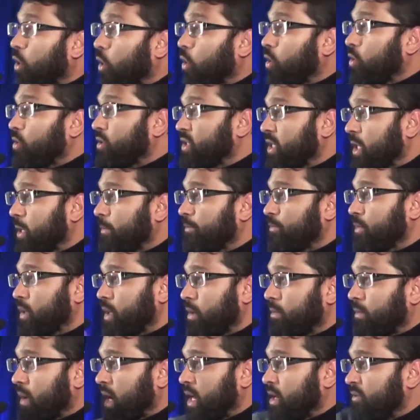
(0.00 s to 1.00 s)
told him,
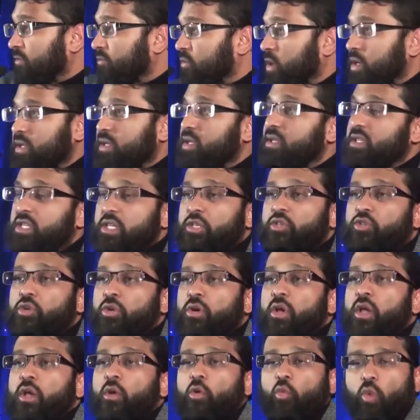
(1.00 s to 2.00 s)
my friend and
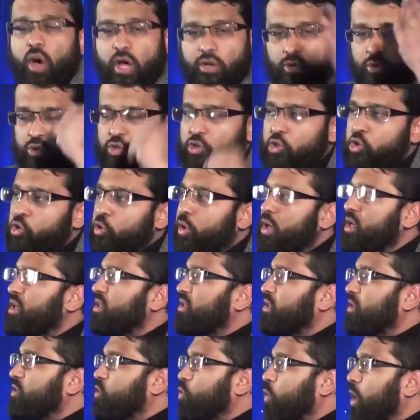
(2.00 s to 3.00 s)
teacher, why don't you join
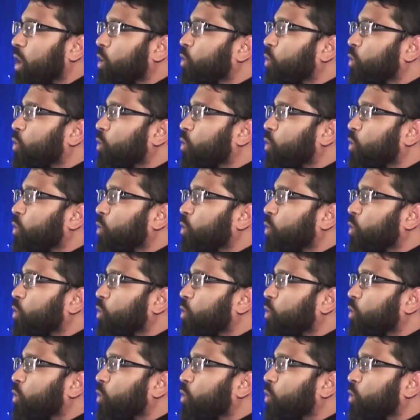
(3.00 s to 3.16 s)
us as